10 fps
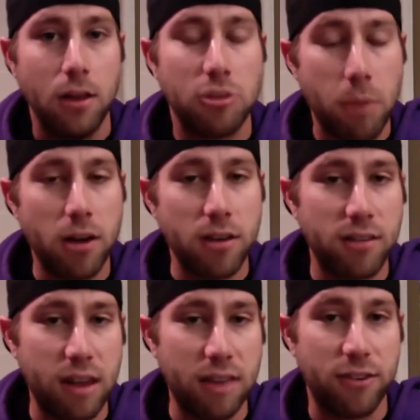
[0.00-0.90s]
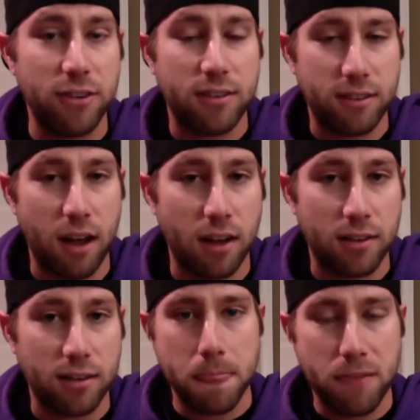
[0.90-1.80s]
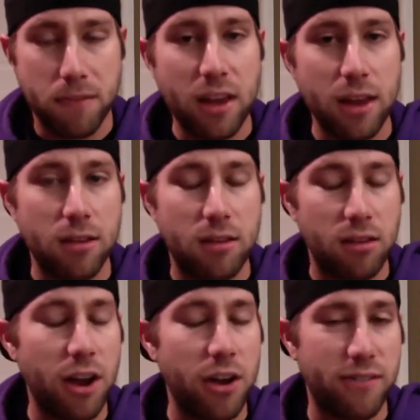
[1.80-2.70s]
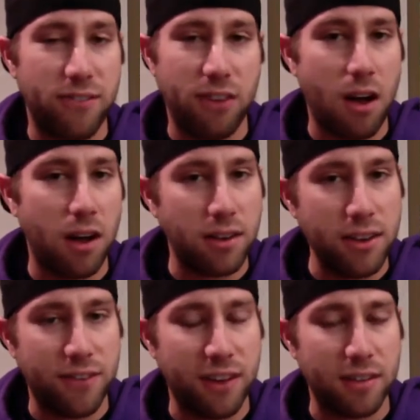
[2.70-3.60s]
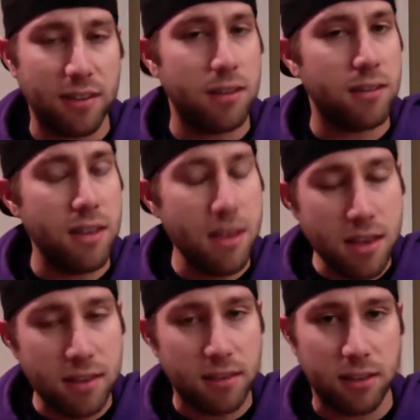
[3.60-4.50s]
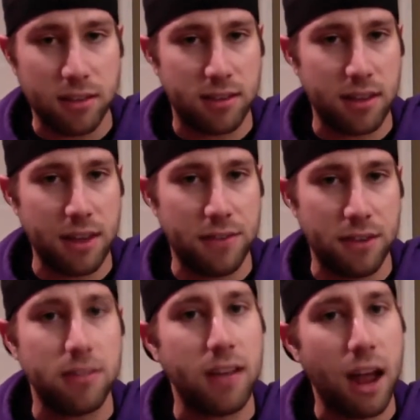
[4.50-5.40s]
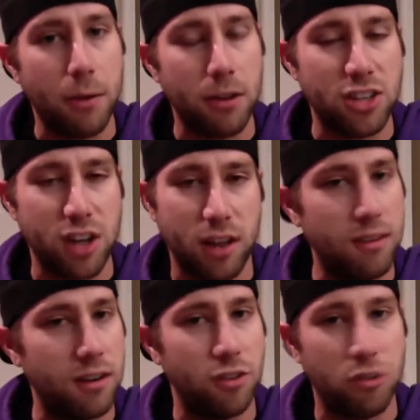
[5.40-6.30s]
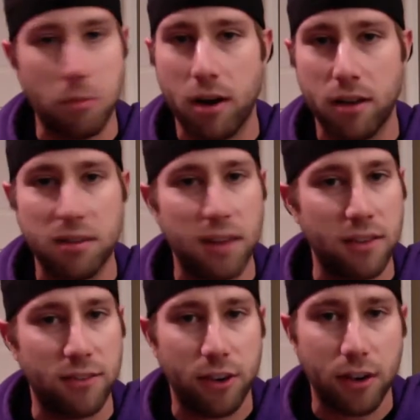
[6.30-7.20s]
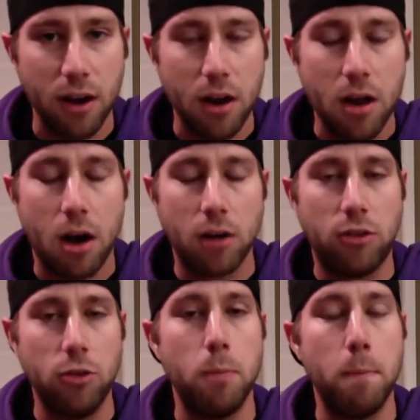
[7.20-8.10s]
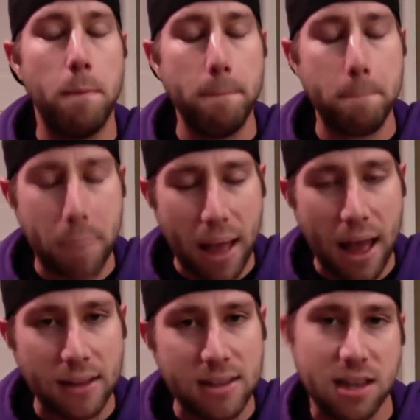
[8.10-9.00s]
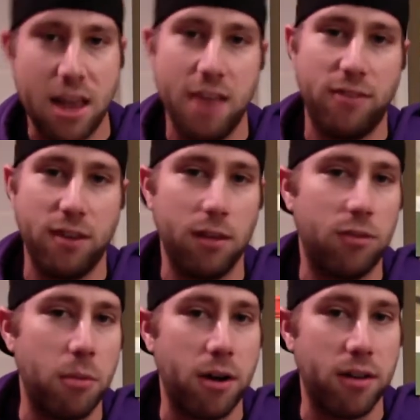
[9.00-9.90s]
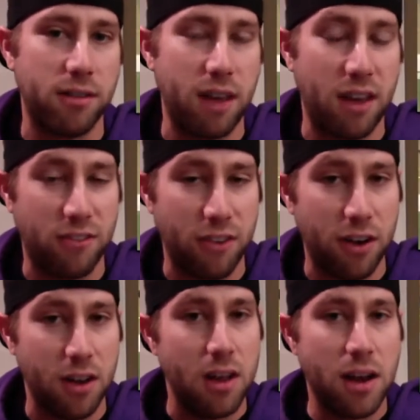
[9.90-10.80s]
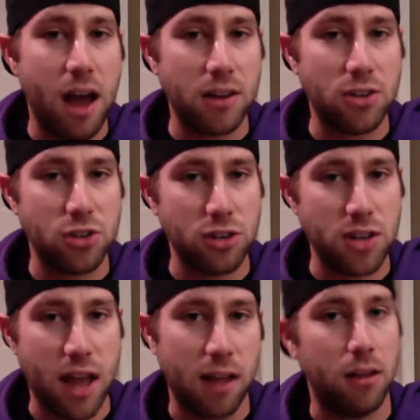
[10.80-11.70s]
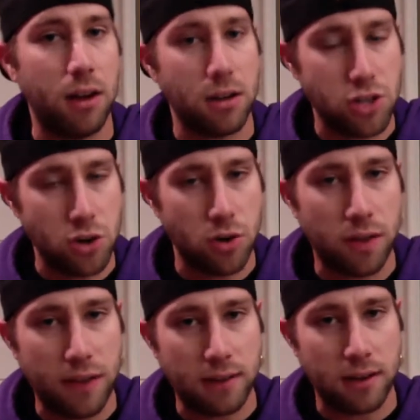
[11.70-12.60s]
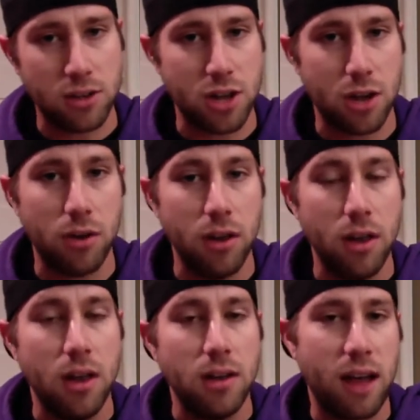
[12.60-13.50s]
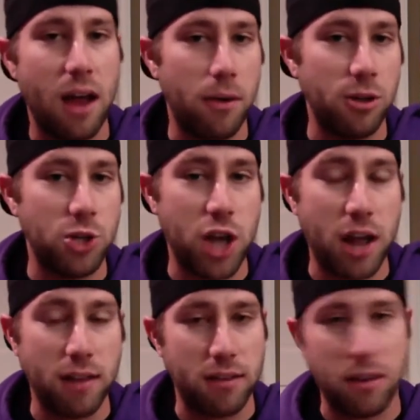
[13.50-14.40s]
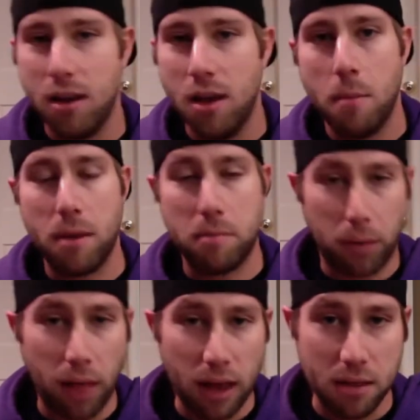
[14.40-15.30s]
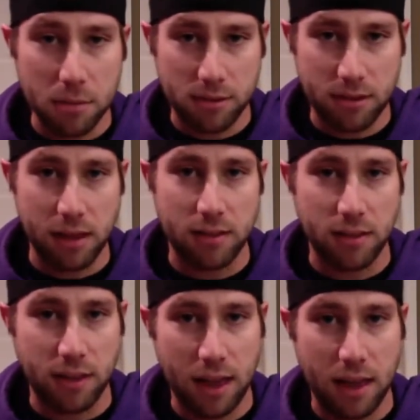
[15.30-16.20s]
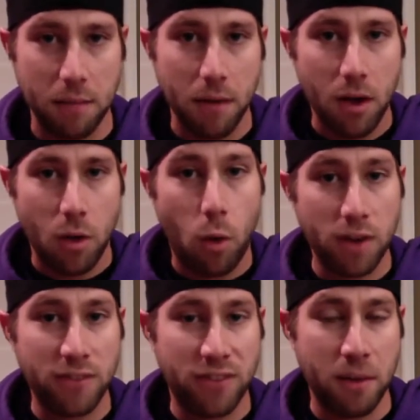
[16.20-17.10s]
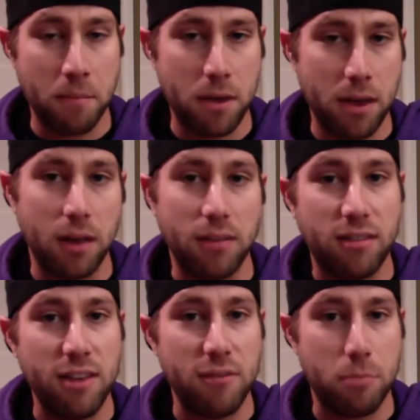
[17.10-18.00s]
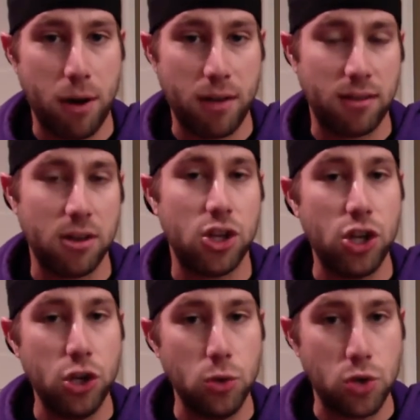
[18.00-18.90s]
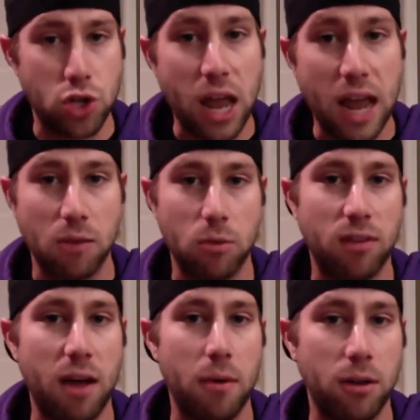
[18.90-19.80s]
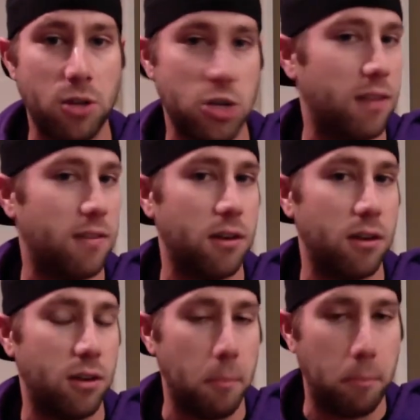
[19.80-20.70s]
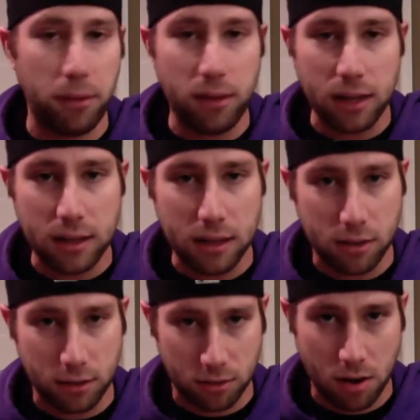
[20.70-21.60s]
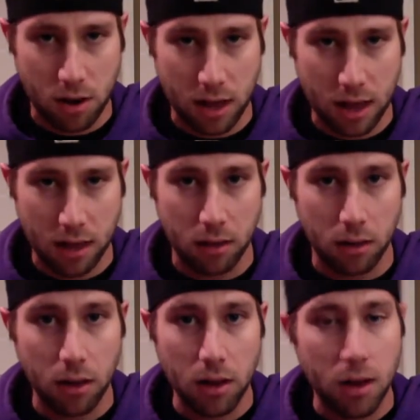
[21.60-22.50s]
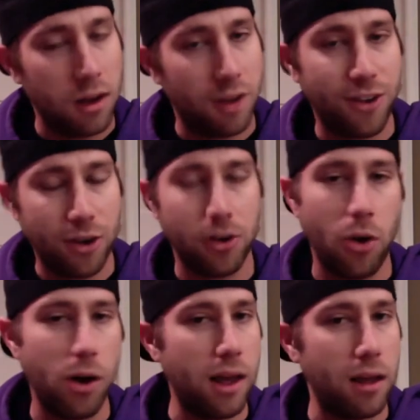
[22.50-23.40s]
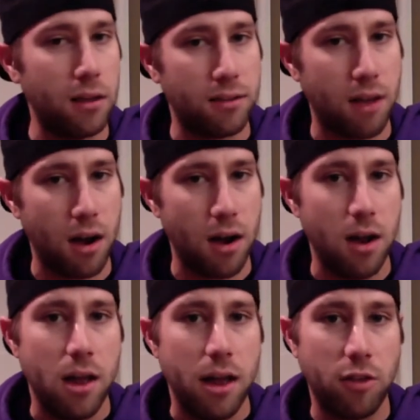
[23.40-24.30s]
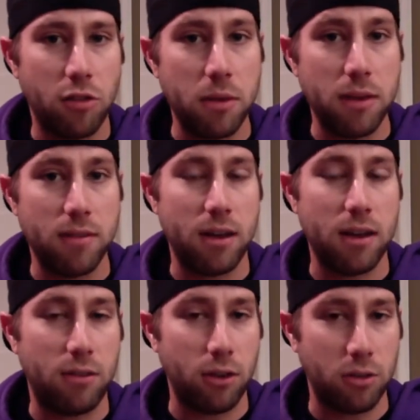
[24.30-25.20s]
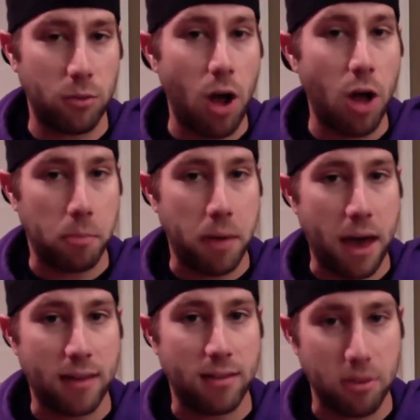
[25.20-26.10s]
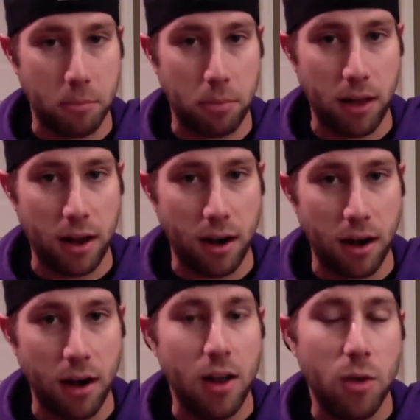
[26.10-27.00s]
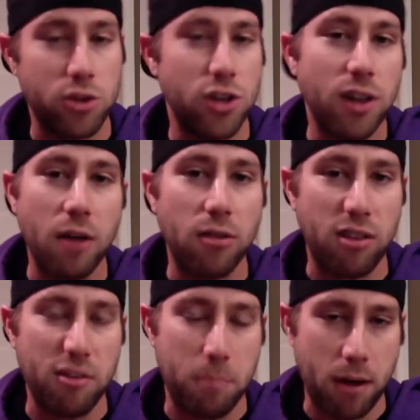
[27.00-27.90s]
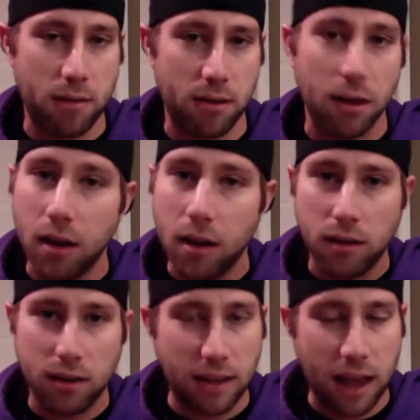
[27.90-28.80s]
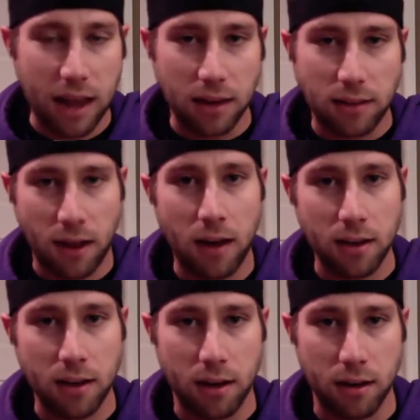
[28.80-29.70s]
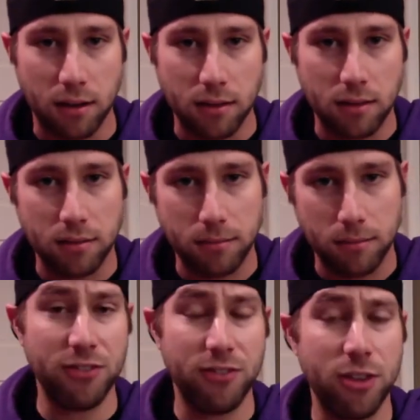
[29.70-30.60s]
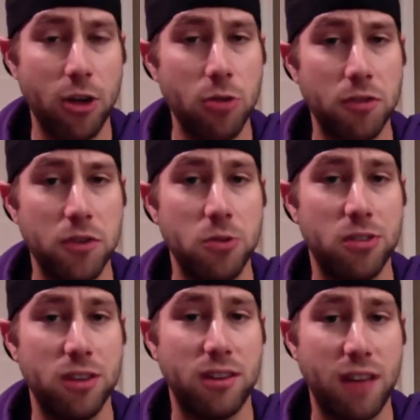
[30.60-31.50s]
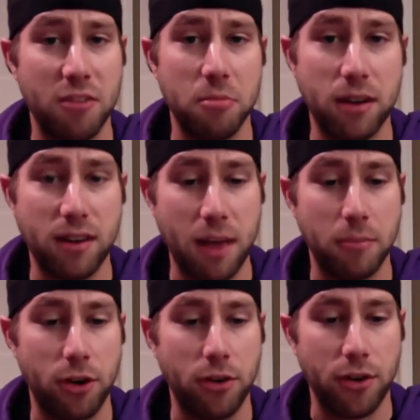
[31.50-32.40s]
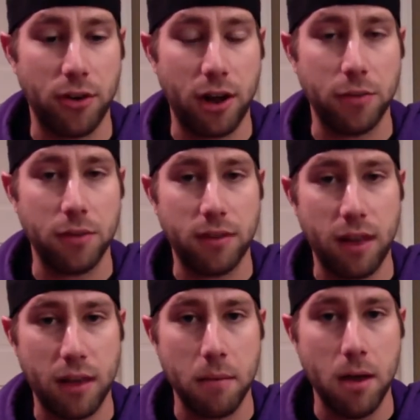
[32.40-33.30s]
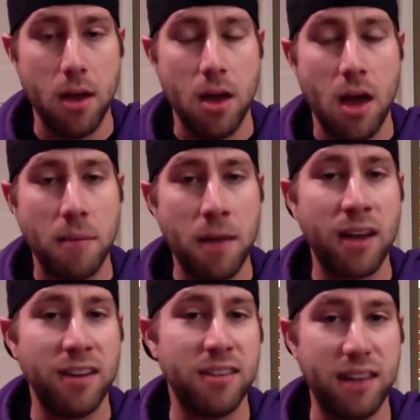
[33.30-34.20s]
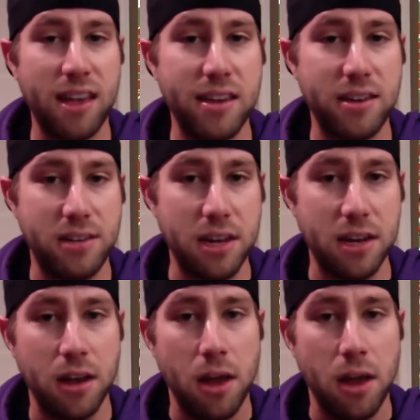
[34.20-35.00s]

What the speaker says: Jamarcus Sanford sucks. The Vikings' glaring flaw on defense is easily the safeties. Tyrell Johnson and Jamarcus Sanford are 2 bad safeties. Jamarcus Sanford, not a sure tackler, as shown on that touchdown. Tyrell Johnson made plenty of mistakes in the game, one of them being a Steve Breaston huge gain where Tyrell Johnson completely took the wrong angle. Now, if you don't know what angles are, it just means that he took the wrong path to the player, which allowed Steve Breaston to gain a ton of yards. For those of you who think Donovan McNabb turned it around this game, I'm not going to say he didn't.